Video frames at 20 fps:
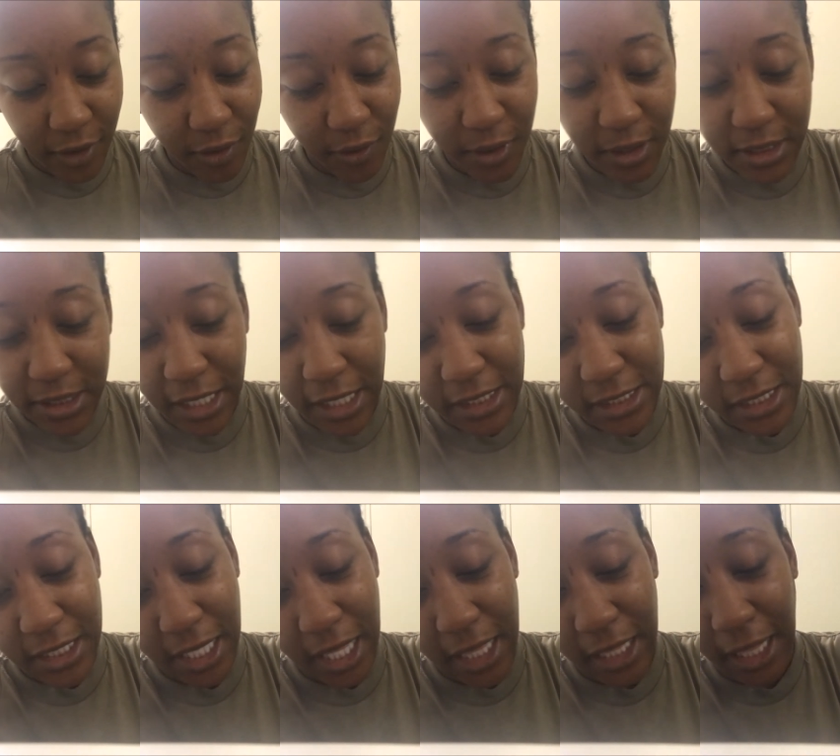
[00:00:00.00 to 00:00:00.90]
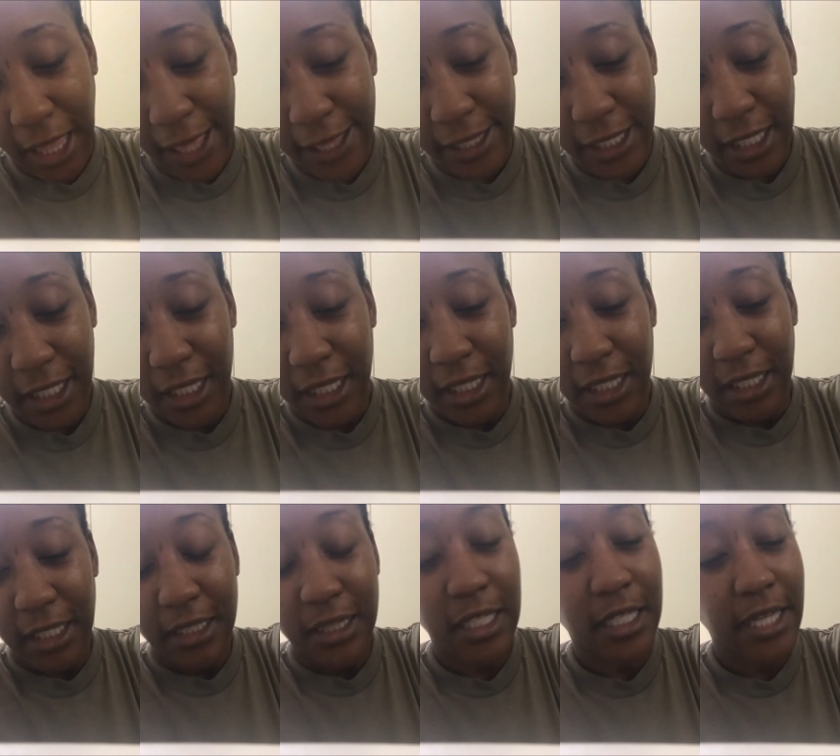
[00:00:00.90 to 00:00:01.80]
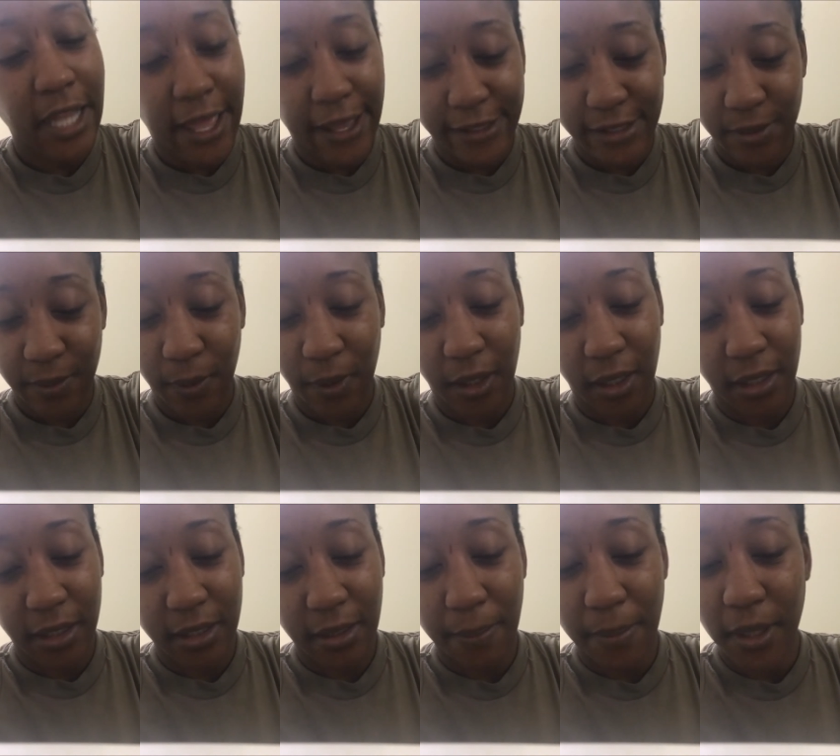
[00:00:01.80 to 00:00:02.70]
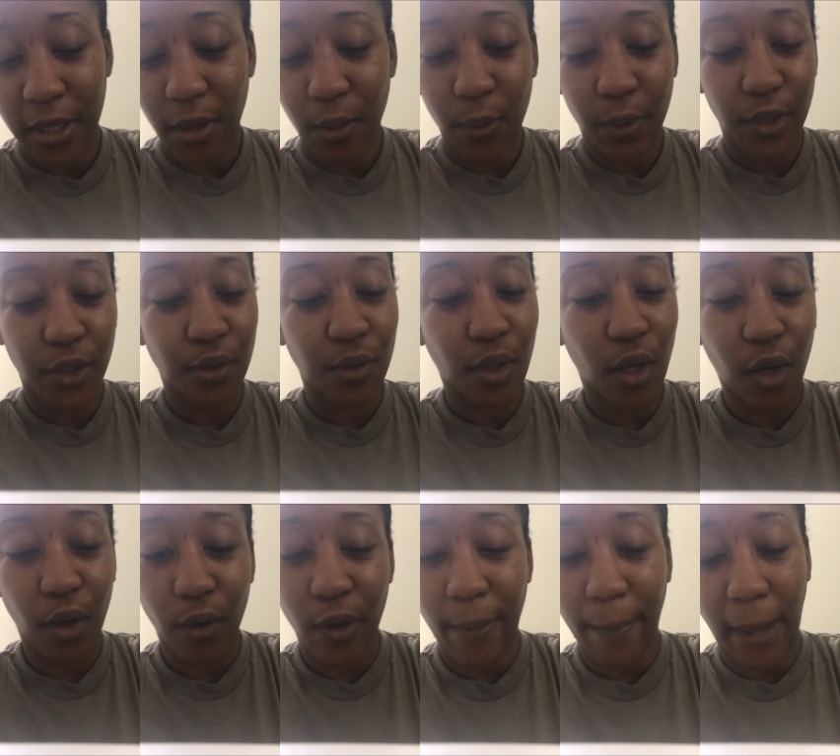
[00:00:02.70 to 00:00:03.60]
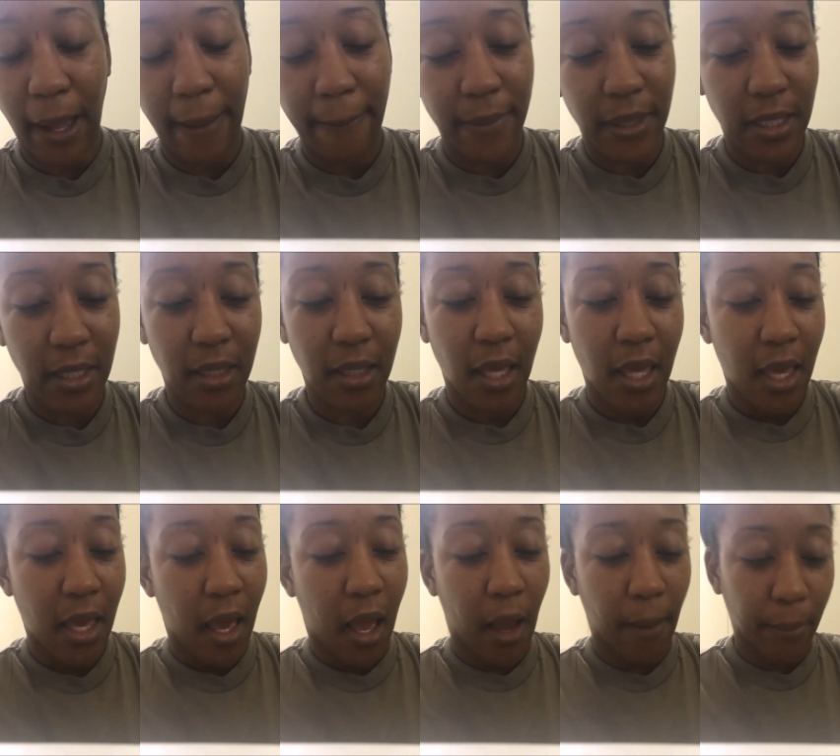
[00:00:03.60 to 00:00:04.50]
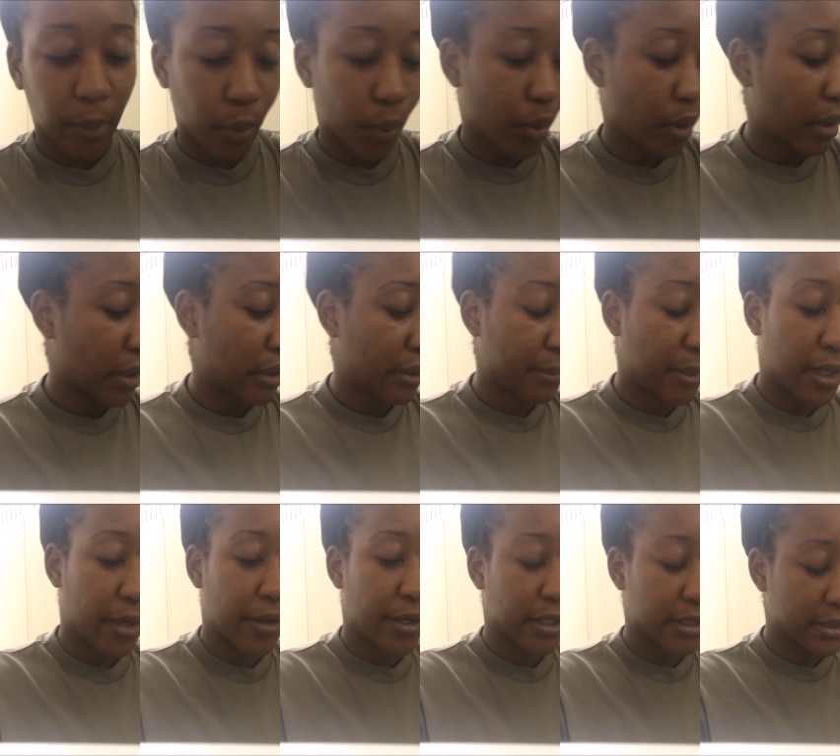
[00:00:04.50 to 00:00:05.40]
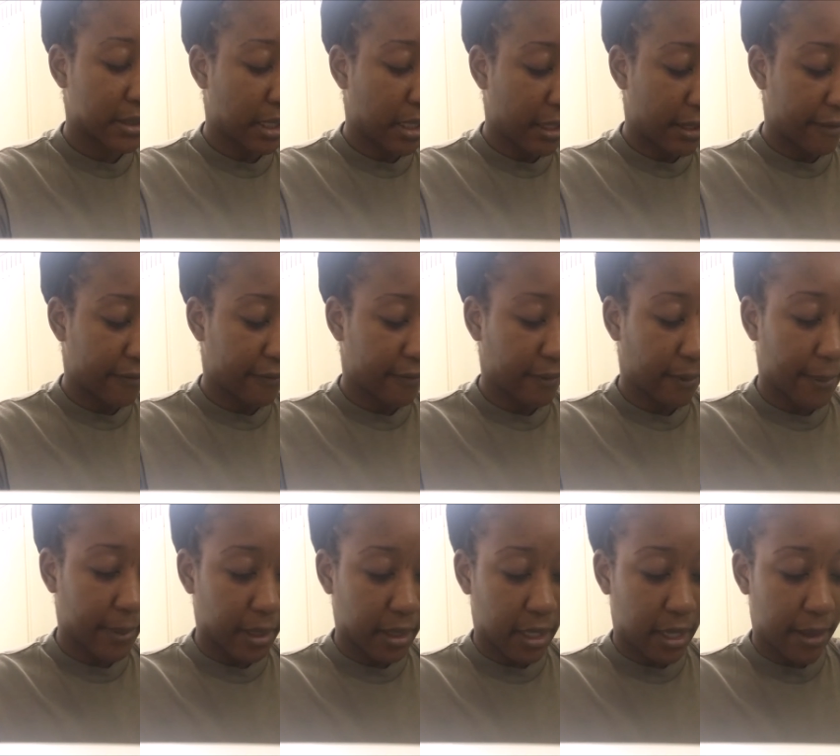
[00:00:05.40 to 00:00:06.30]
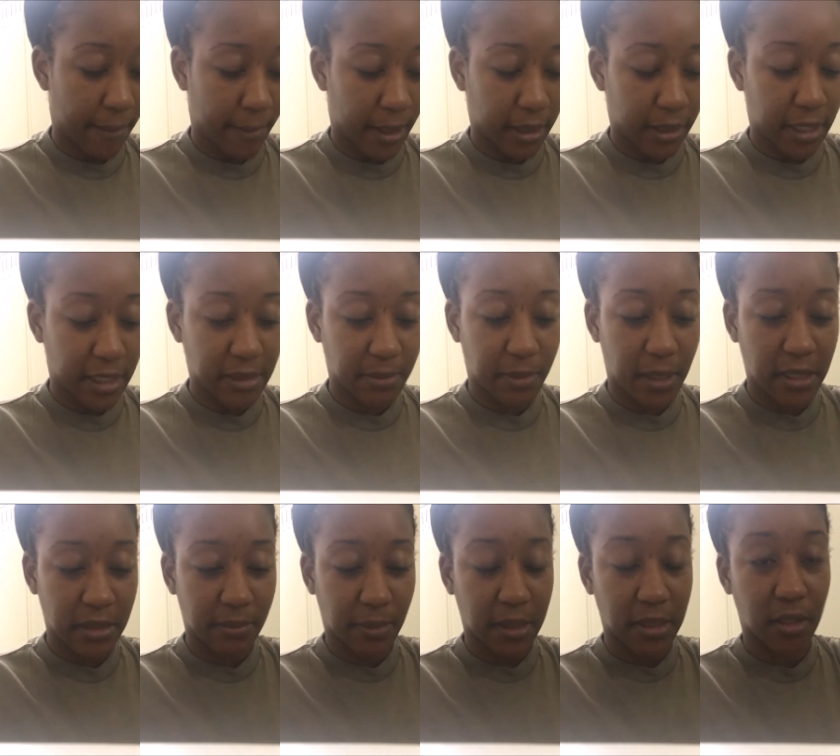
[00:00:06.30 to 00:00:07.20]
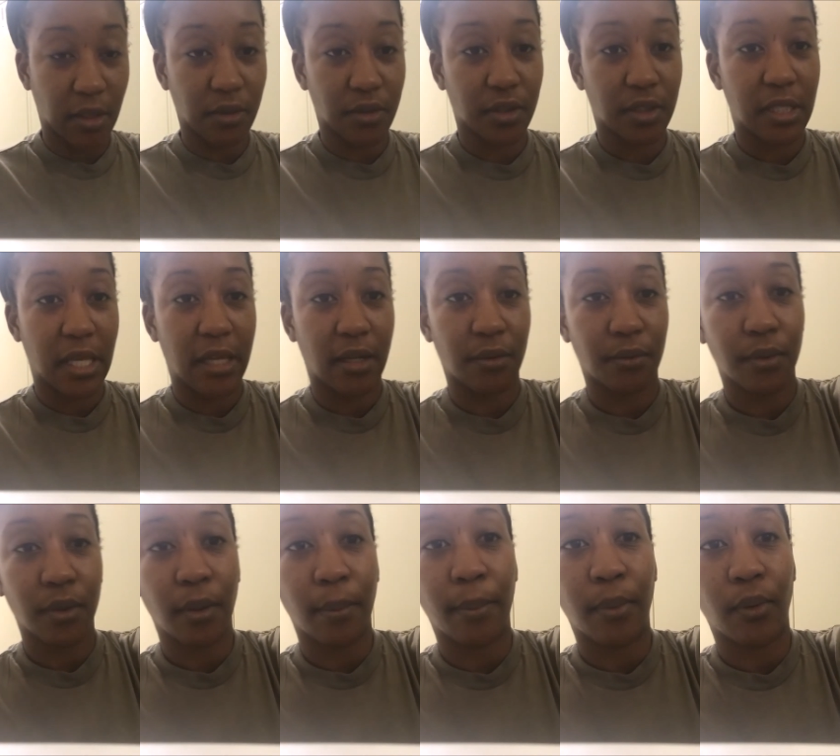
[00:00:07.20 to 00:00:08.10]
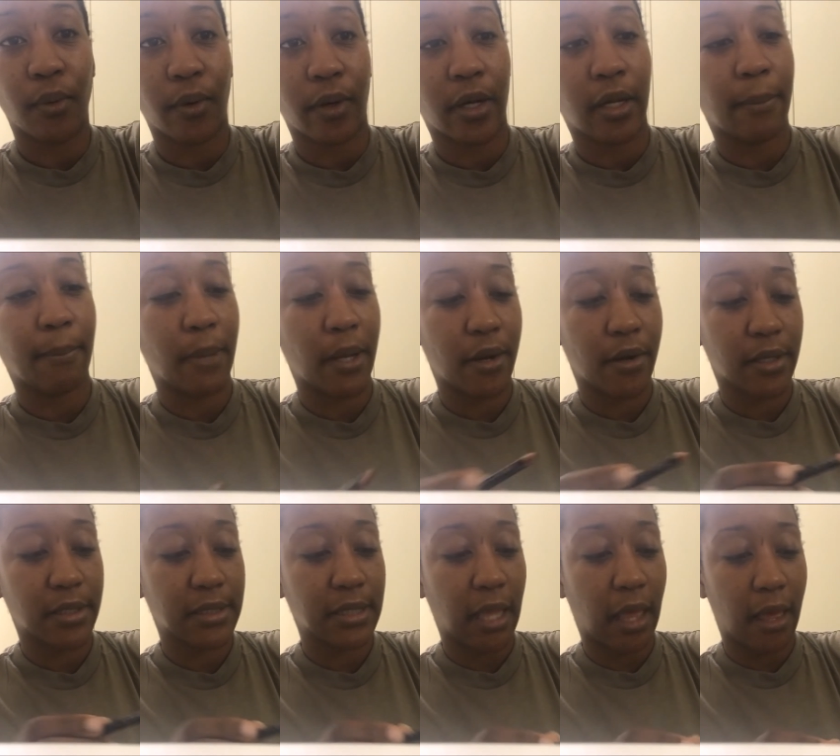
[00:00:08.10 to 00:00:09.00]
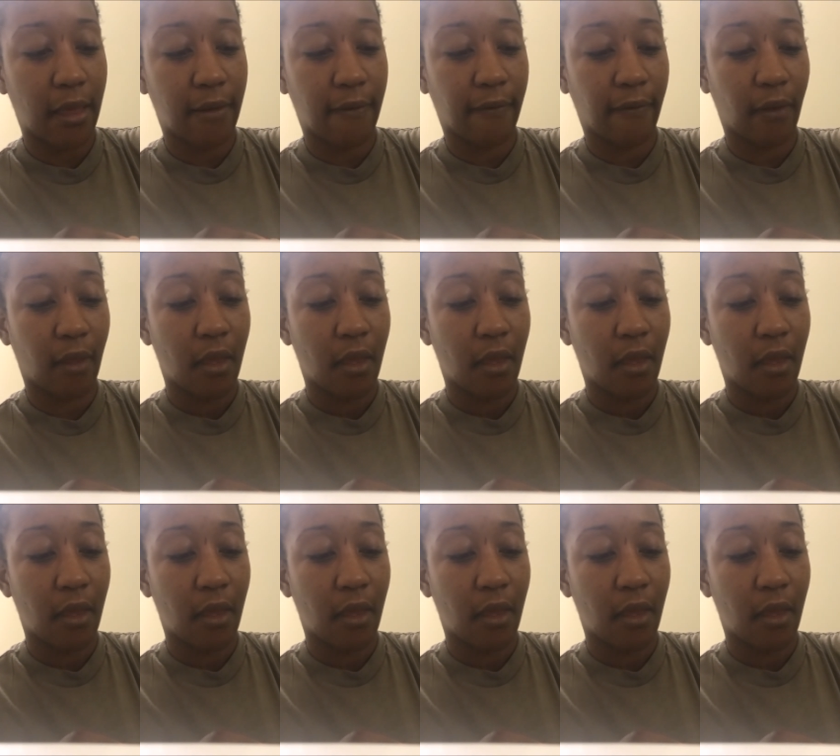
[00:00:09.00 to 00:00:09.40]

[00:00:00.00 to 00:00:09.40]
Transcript: duty station ain't like the next one. Depending on where you go, it might be a boring barracks life. I mean, at my last place, my soldiers had a real boring barracks life.